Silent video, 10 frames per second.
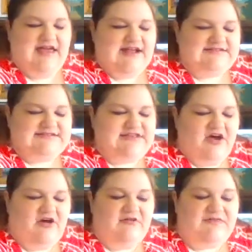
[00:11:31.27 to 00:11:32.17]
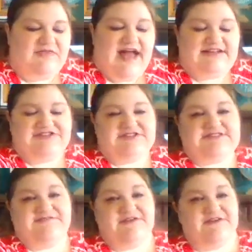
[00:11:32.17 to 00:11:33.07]
And so that's just
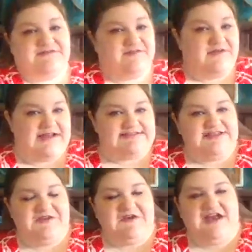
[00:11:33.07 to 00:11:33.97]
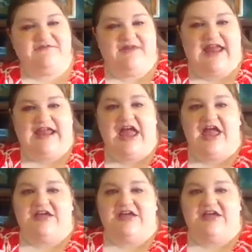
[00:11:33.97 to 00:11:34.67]
a few different ways that you can make